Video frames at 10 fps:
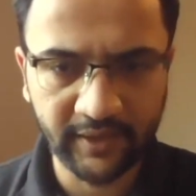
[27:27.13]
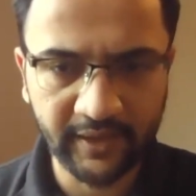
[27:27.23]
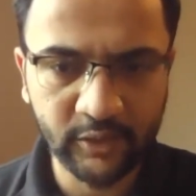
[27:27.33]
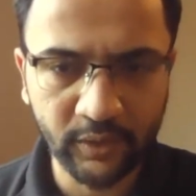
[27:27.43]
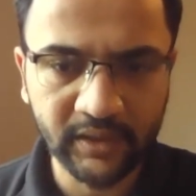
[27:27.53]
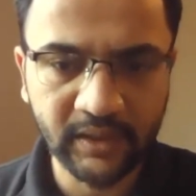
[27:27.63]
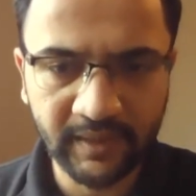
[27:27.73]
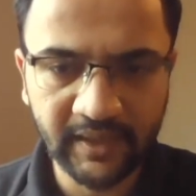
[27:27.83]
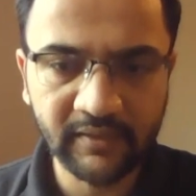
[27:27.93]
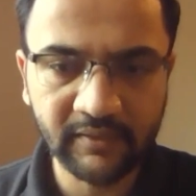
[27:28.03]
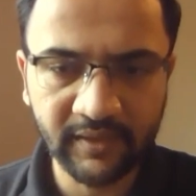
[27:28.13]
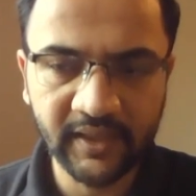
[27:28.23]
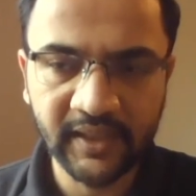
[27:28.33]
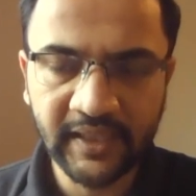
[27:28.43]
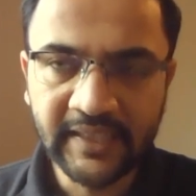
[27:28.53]
tried to overcome that,
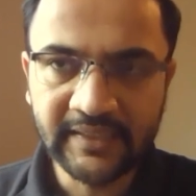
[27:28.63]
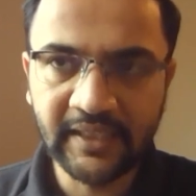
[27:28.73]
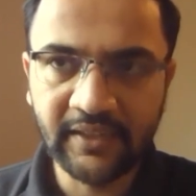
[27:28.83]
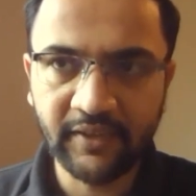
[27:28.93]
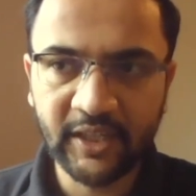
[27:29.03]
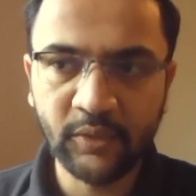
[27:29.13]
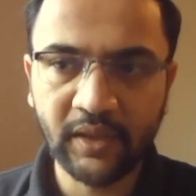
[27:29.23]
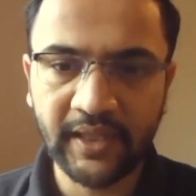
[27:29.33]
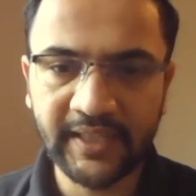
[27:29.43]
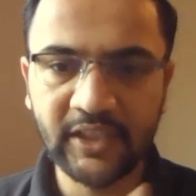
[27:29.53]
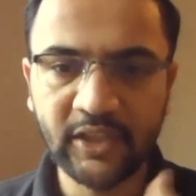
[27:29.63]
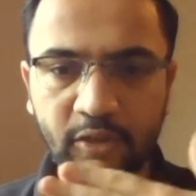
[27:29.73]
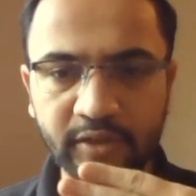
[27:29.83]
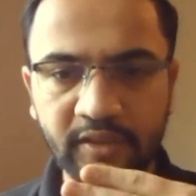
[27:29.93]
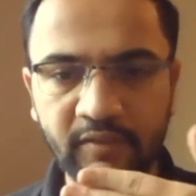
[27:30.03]
where they try to align
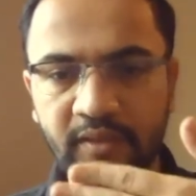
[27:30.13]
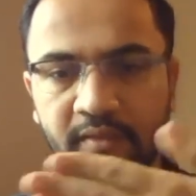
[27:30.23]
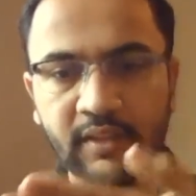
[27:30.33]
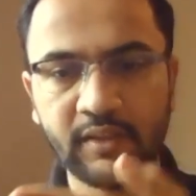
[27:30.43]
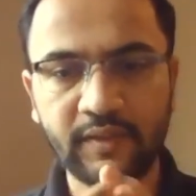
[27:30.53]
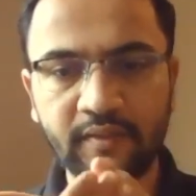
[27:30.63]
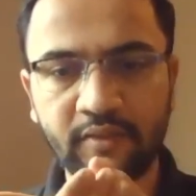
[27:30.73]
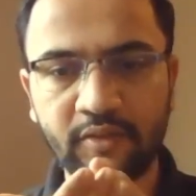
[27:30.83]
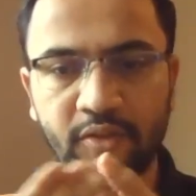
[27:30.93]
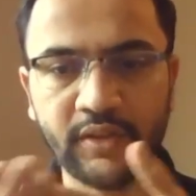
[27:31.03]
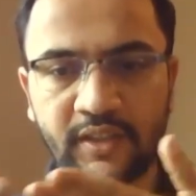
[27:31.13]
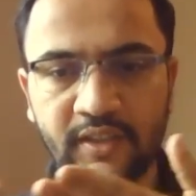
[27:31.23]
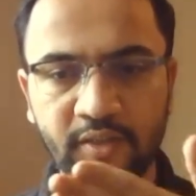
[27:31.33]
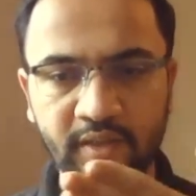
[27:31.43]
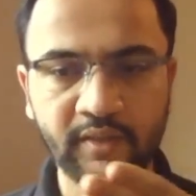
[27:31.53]
the Gaussians with the surface, so
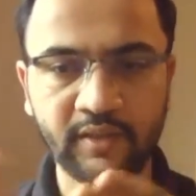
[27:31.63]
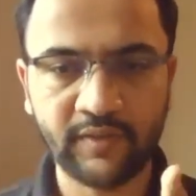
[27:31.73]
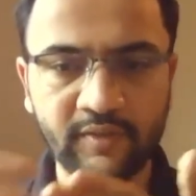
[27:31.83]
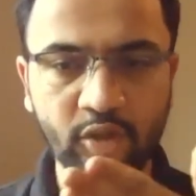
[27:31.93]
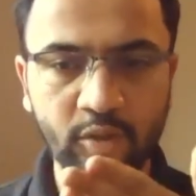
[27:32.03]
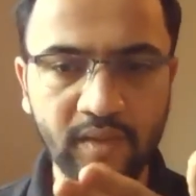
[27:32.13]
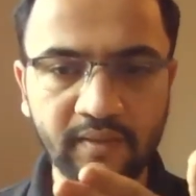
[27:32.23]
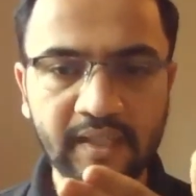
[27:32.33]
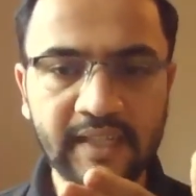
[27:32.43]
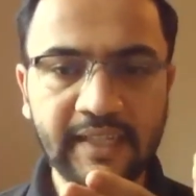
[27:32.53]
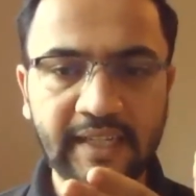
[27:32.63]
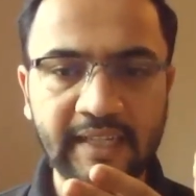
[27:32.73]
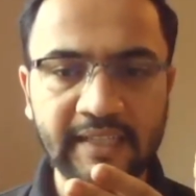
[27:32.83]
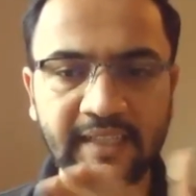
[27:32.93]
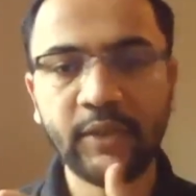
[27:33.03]
using the surface normals,
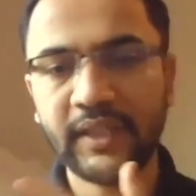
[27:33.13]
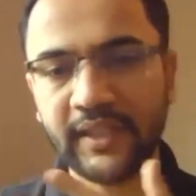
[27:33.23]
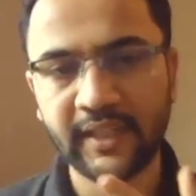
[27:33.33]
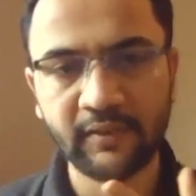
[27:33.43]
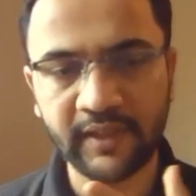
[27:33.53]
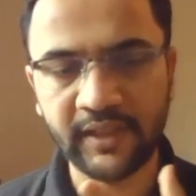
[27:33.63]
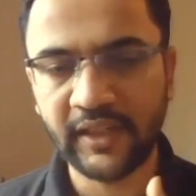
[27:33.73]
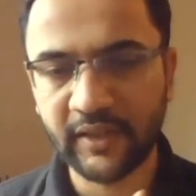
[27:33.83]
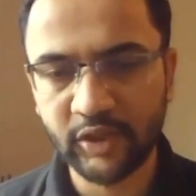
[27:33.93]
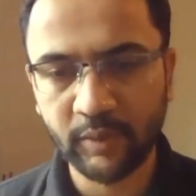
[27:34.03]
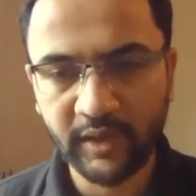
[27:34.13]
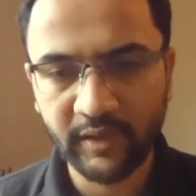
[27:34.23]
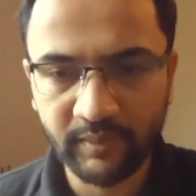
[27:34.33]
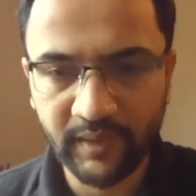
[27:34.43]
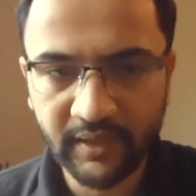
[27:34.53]
and then you can get a very accurate
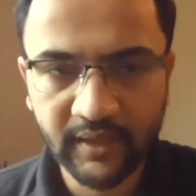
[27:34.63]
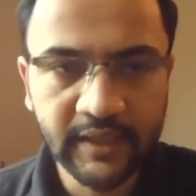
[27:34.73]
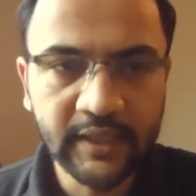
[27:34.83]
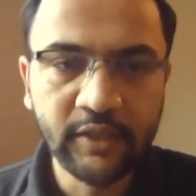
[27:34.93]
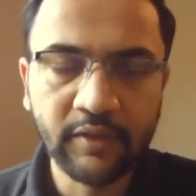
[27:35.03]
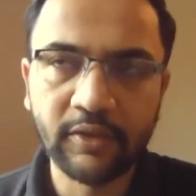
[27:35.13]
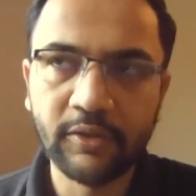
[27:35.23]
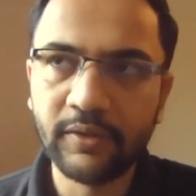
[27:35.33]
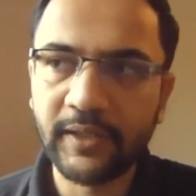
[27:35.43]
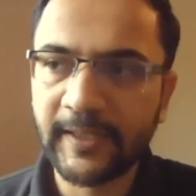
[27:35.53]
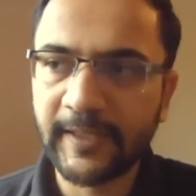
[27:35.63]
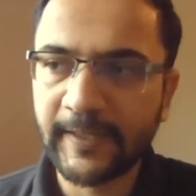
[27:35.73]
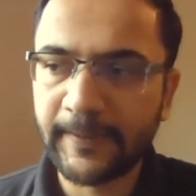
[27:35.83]
geometry from that. So